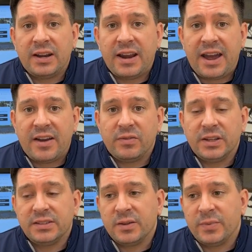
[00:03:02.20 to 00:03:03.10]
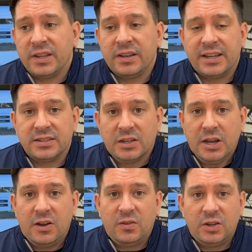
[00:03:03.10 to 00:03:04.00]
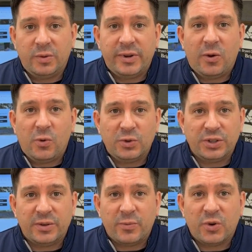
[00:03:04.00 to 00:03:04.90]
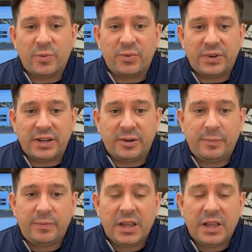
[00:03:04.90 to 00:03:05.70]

in half like something that's a little bit older and more brittle.